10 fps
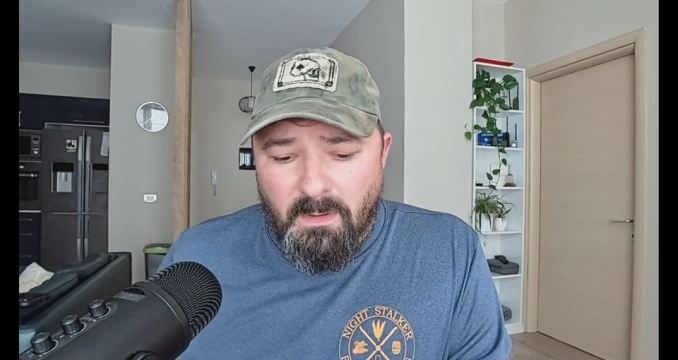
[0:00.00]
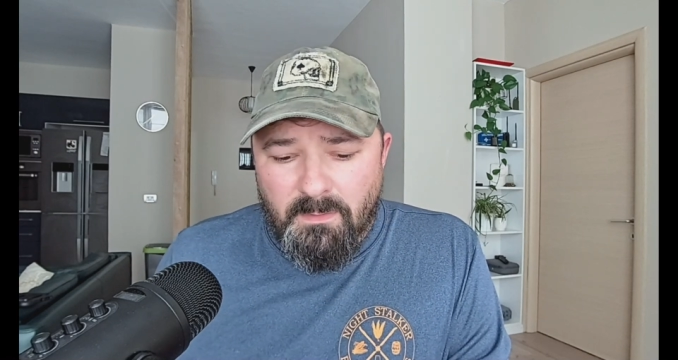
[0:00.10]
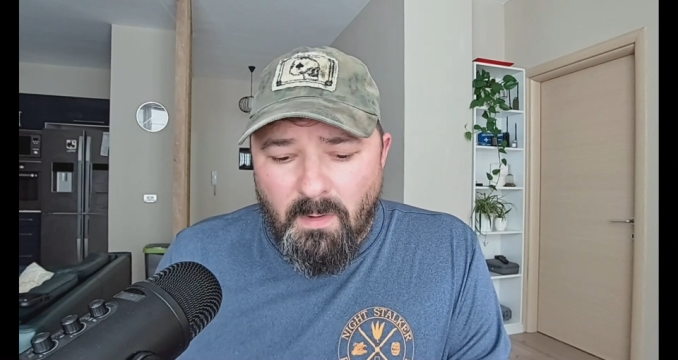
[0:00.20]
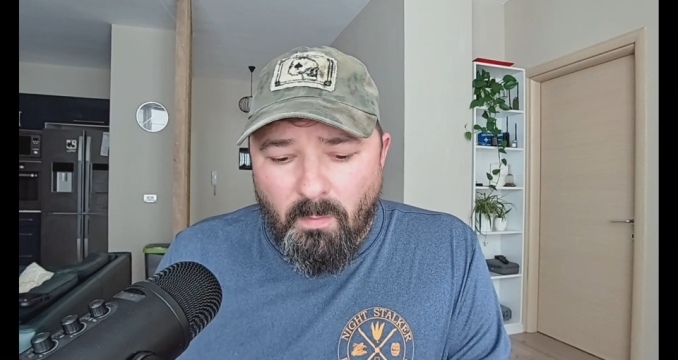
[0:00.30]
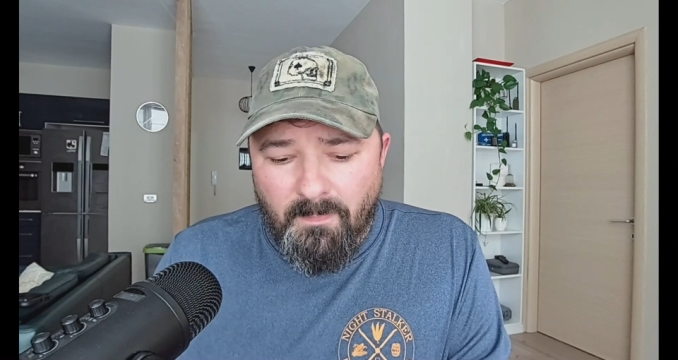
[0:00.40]

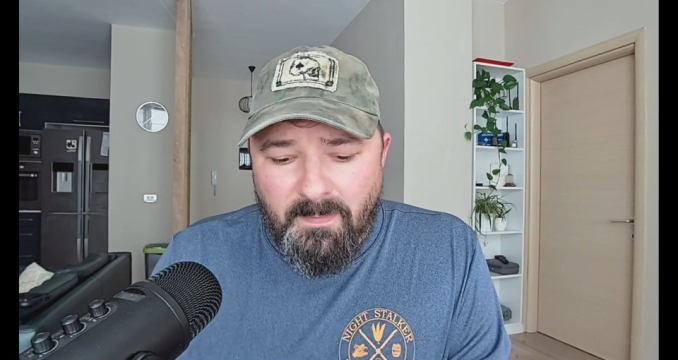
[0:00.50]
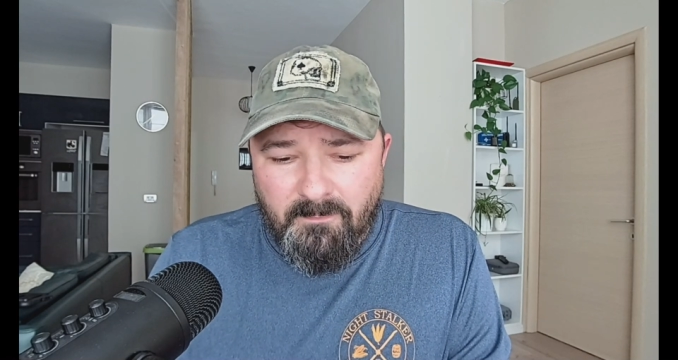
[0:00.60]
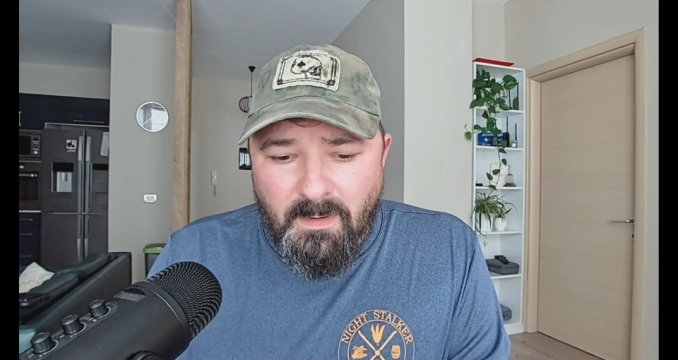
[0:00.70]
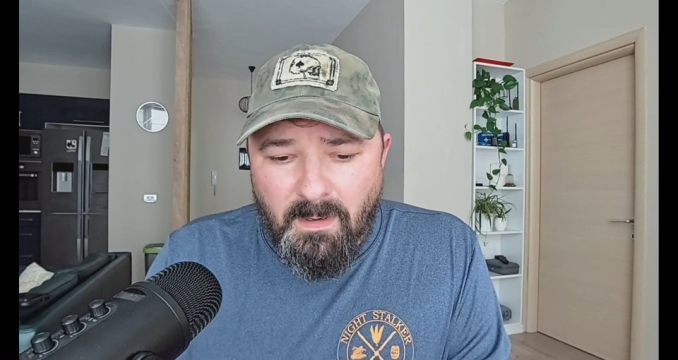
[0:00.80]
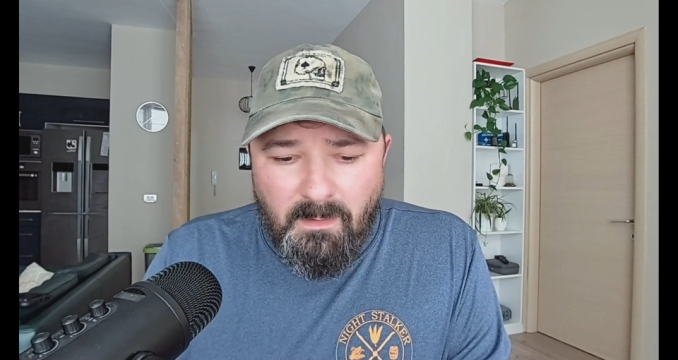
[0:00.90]
know what they've
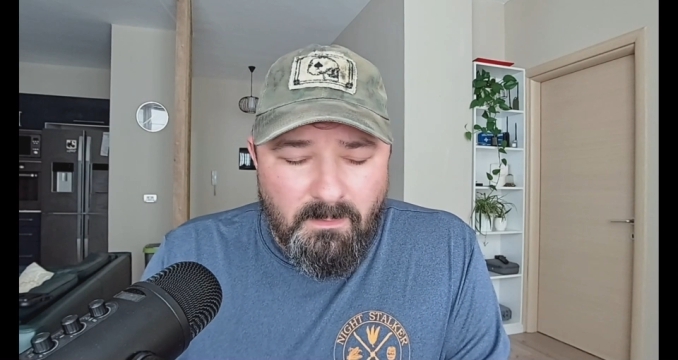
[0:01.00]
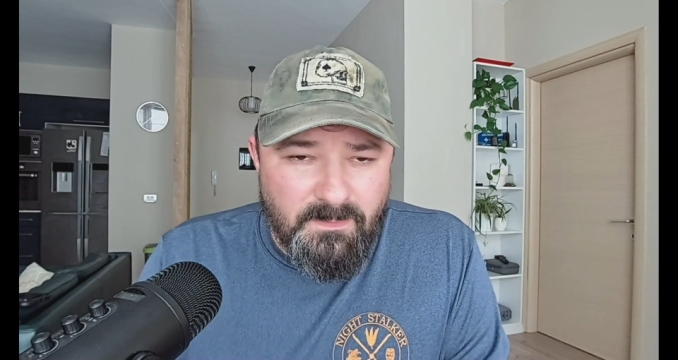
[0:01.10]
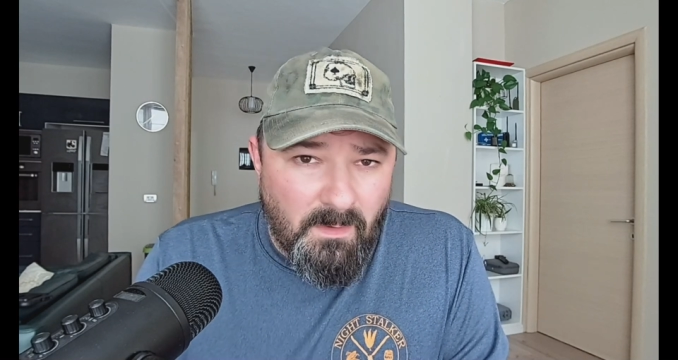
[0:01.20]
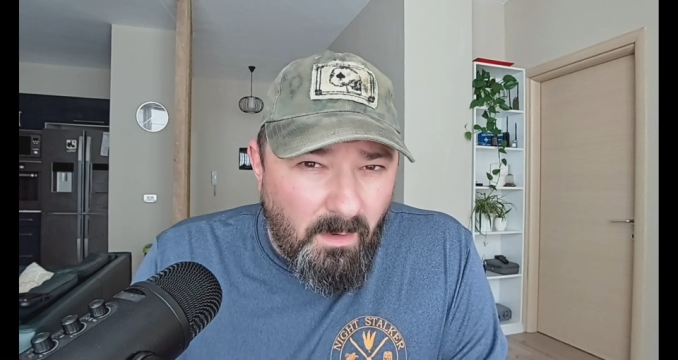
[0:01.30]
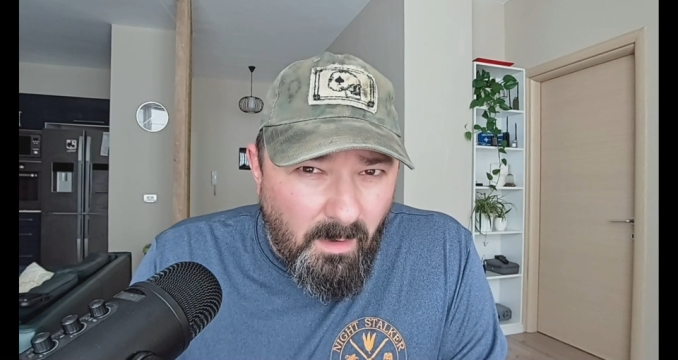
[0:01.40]
got
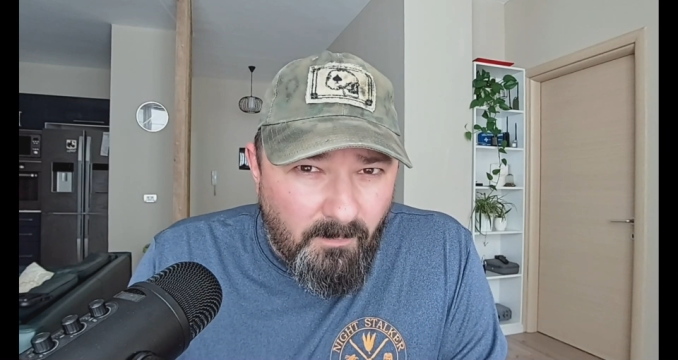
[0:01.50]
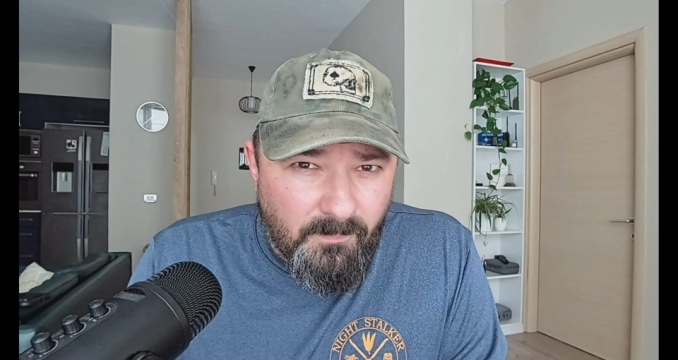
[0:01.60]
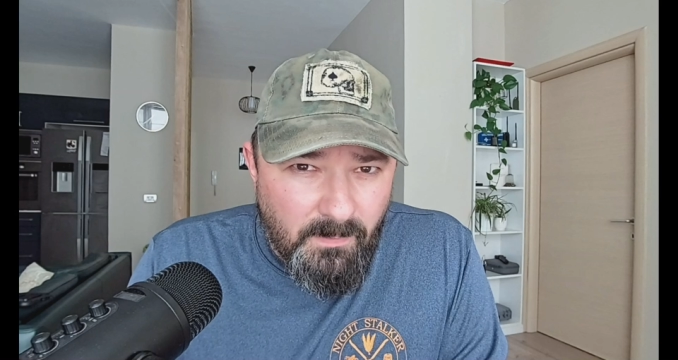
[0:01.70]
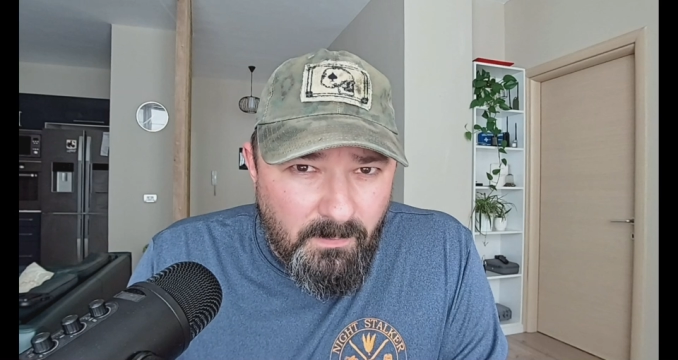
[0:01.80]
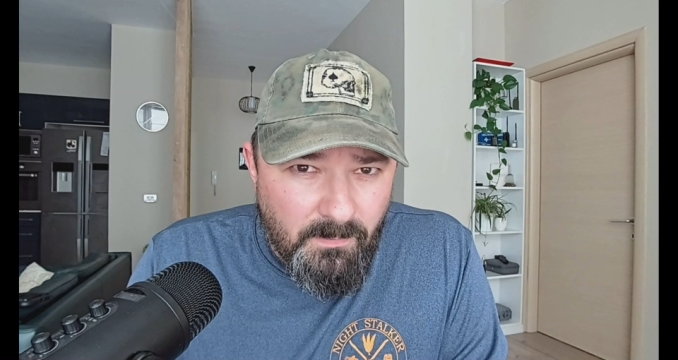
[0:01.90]
to
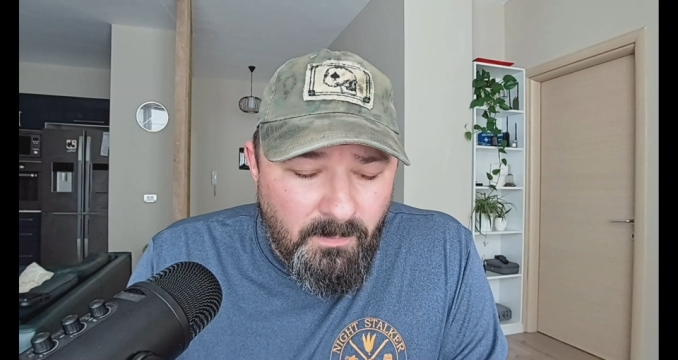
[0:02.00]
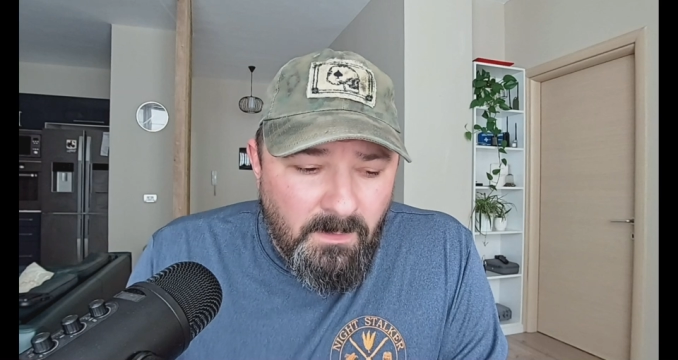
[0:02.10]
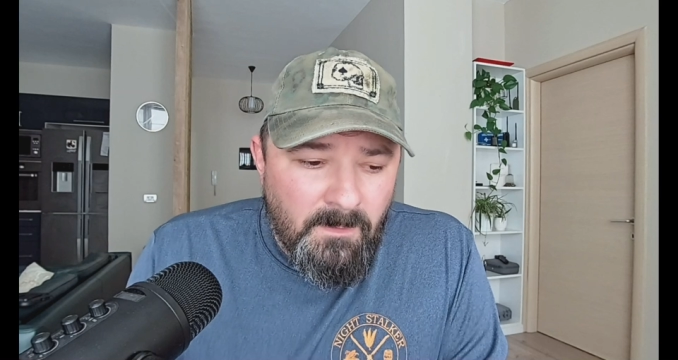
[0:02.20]
offer you